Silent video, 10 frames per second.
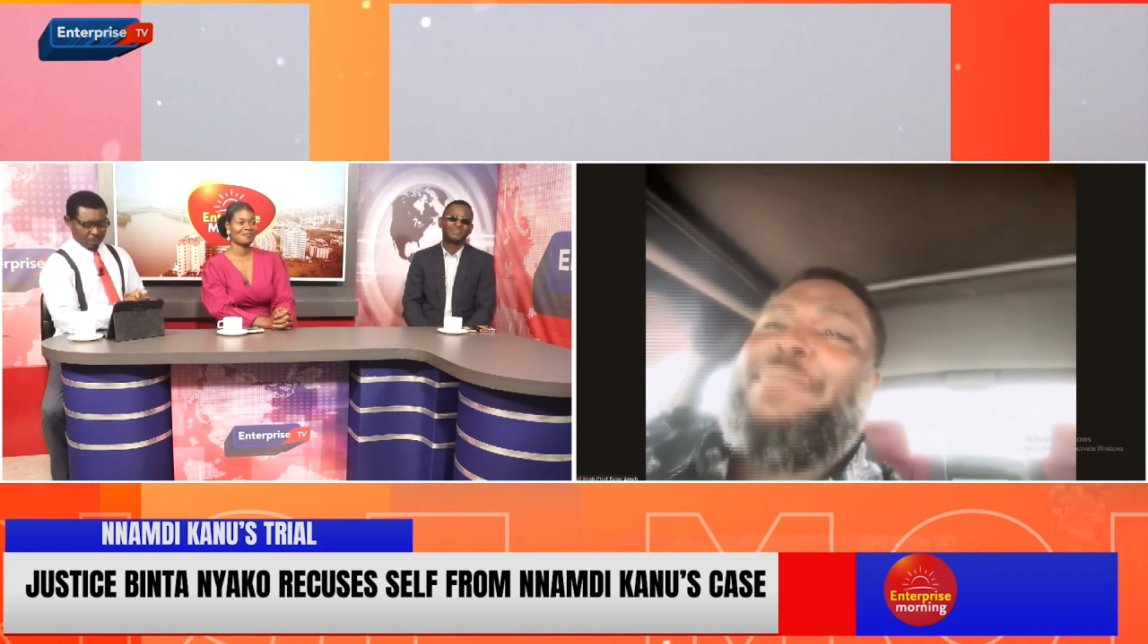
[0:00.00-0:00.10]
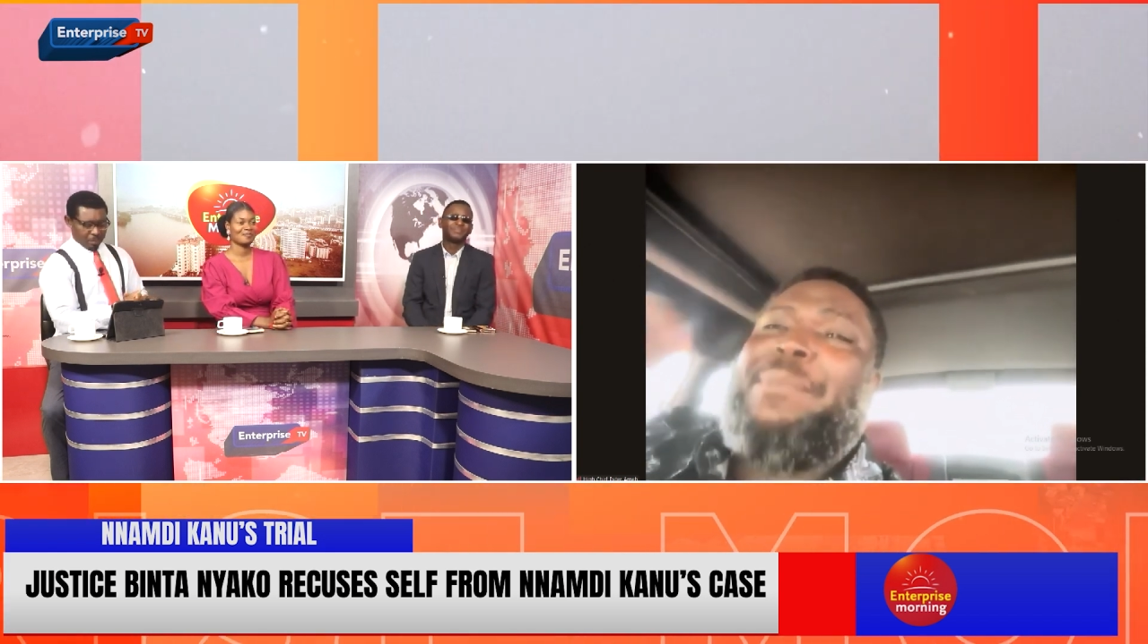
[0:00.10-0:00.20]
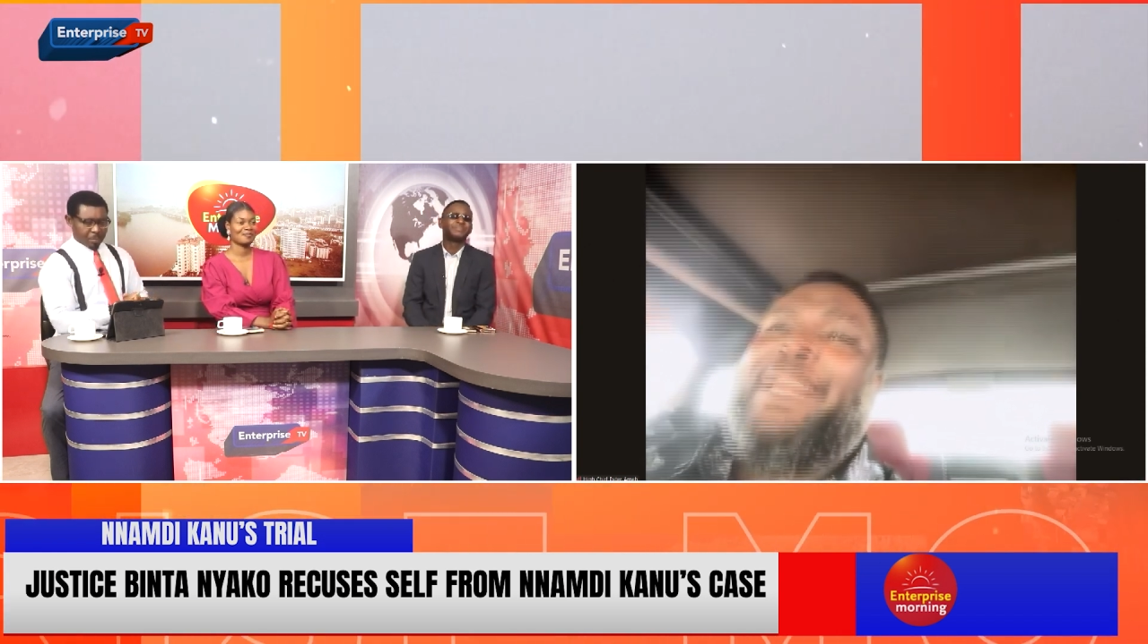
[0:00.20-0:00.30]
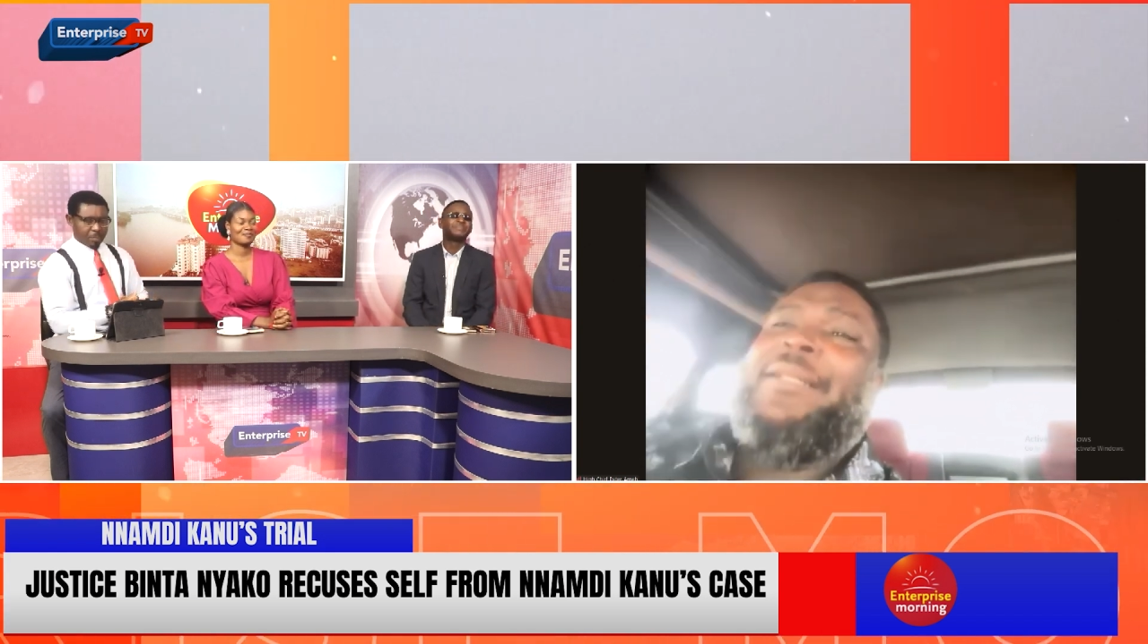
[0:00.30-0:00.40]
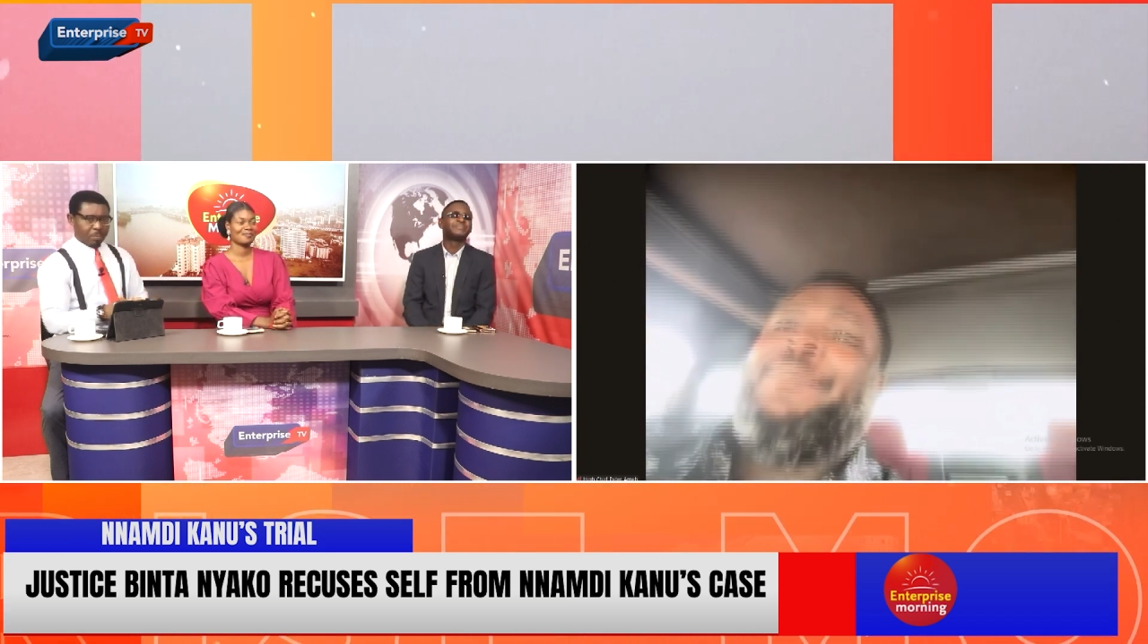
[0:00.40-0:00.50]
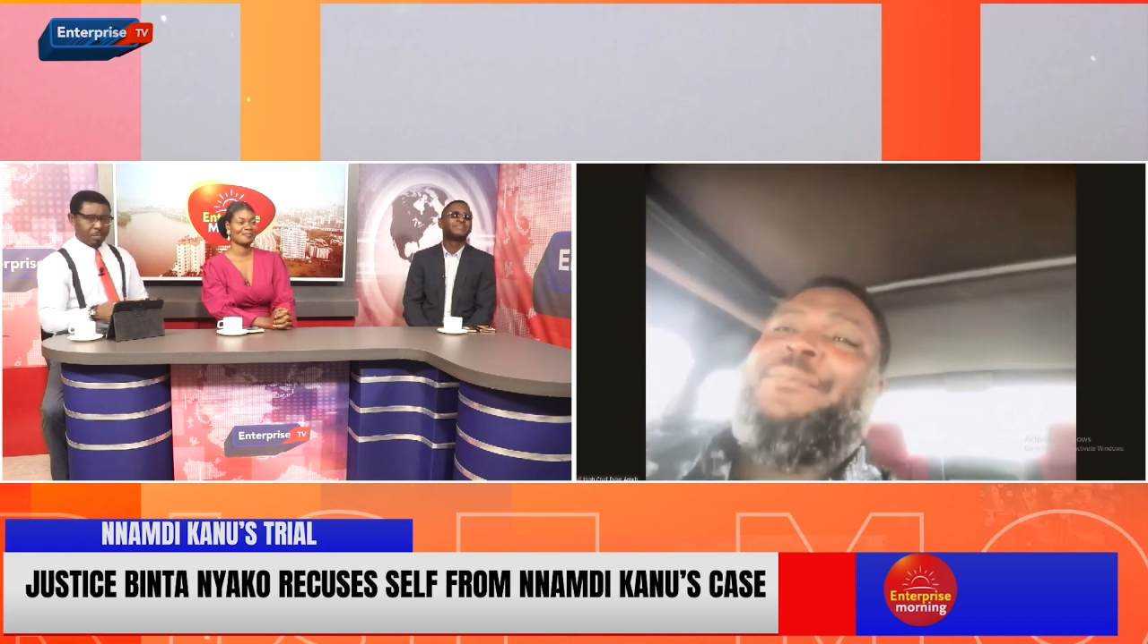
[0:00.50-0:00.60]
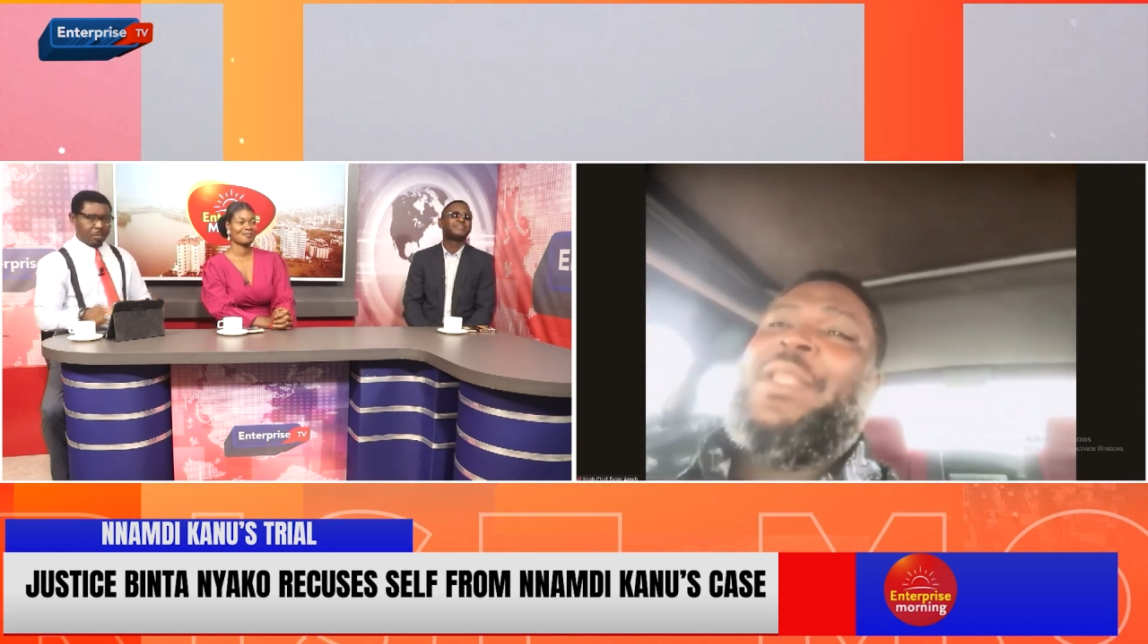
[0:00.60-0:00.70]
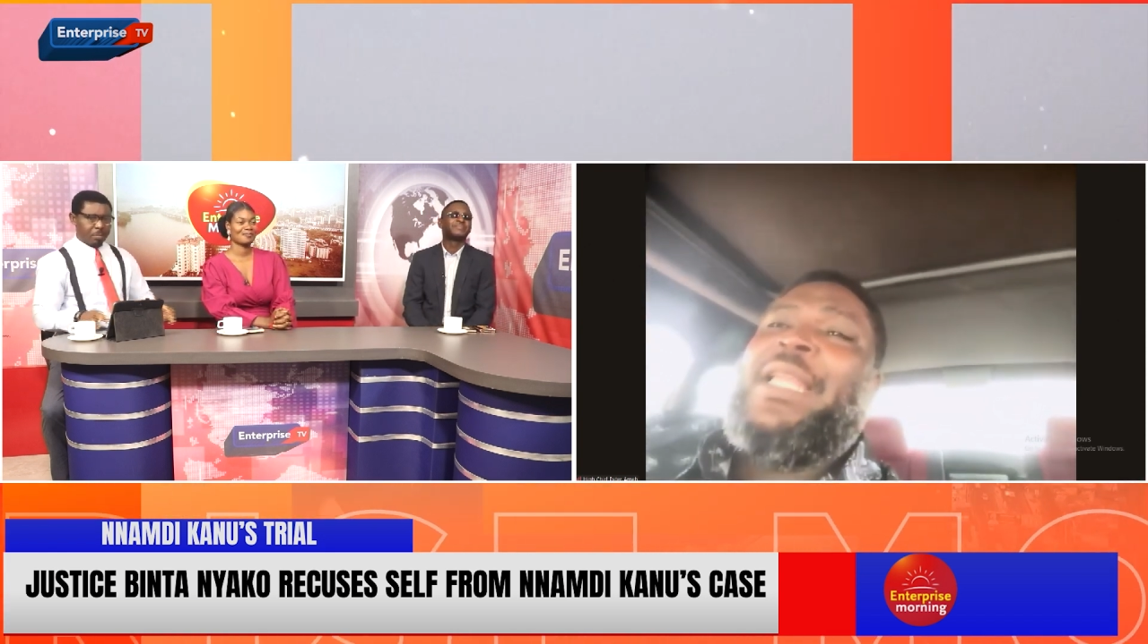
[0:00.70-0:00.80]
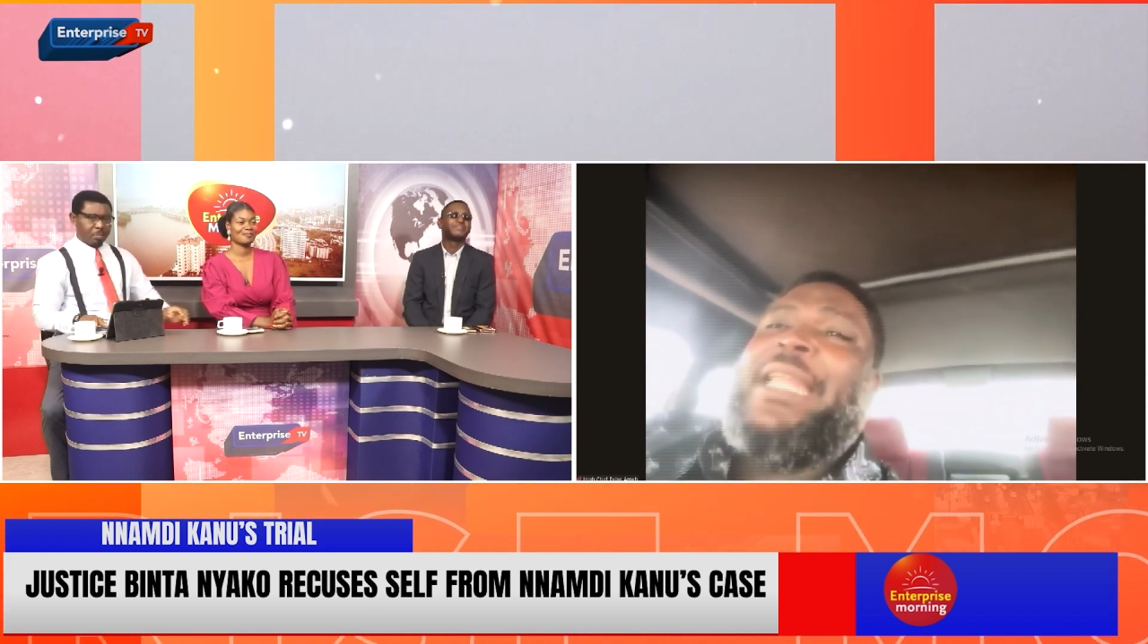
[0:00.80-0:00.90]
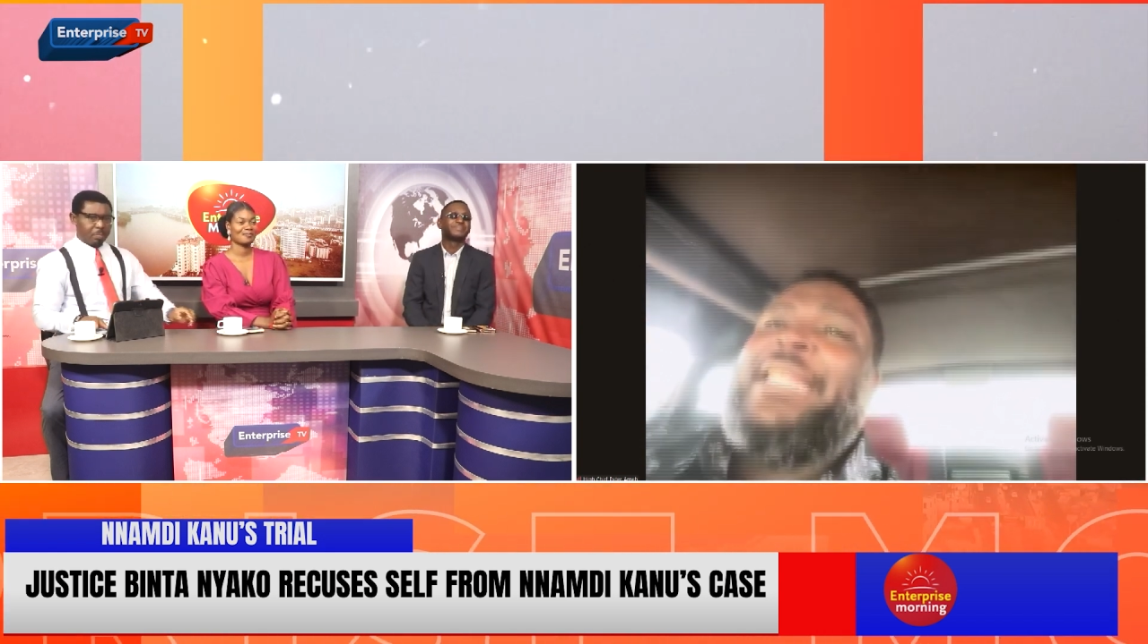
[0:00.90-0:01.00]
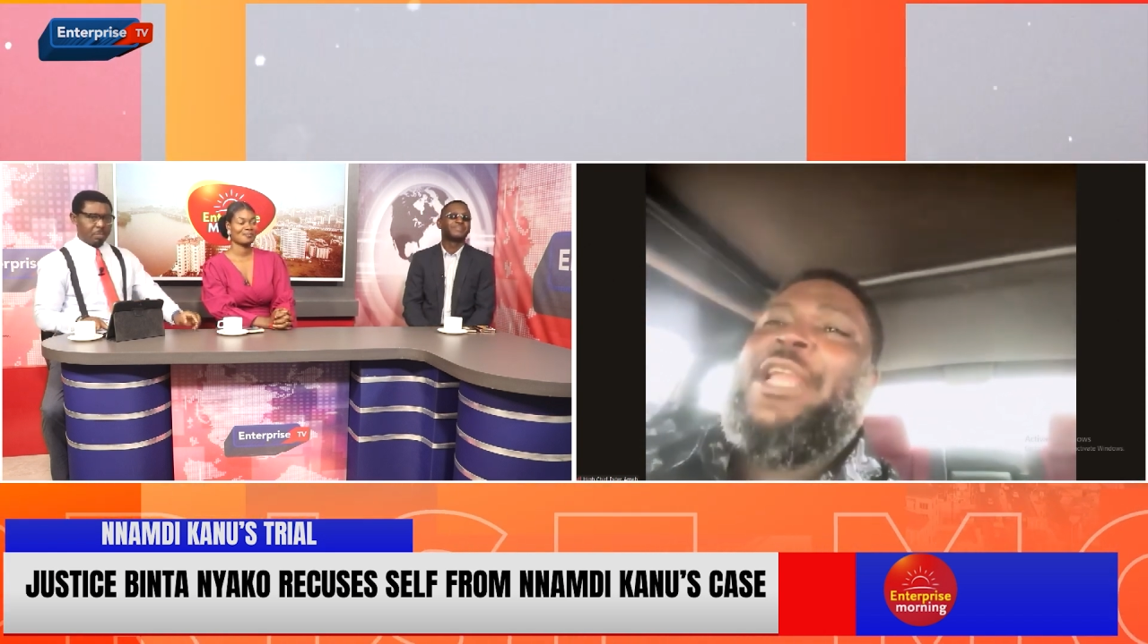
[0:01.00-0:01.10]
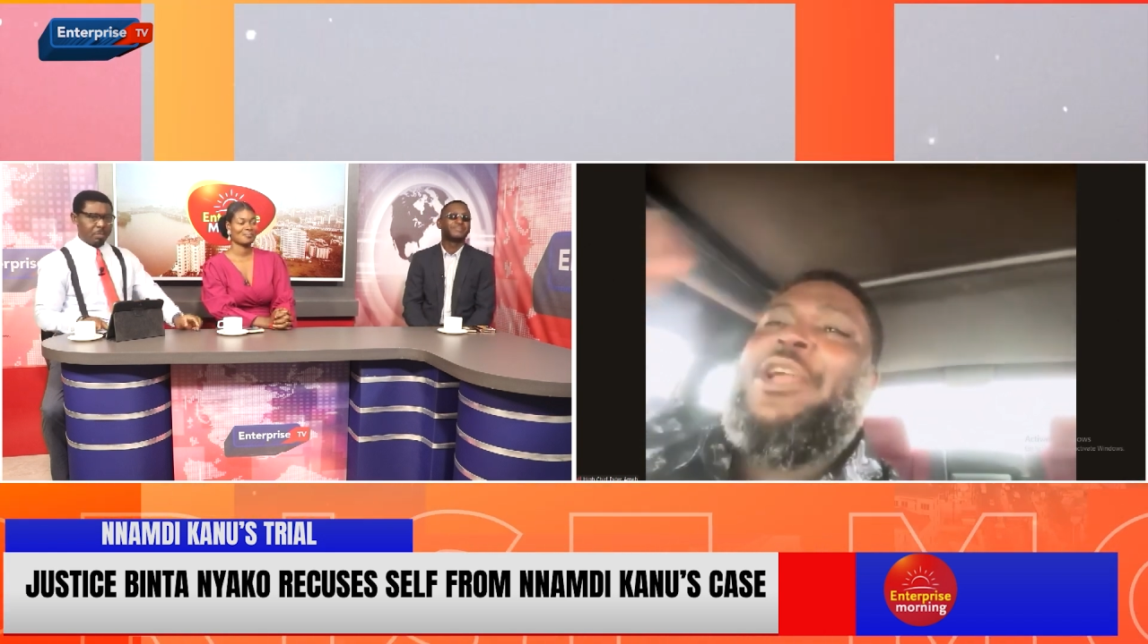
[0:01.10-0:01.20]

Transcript: continue to remain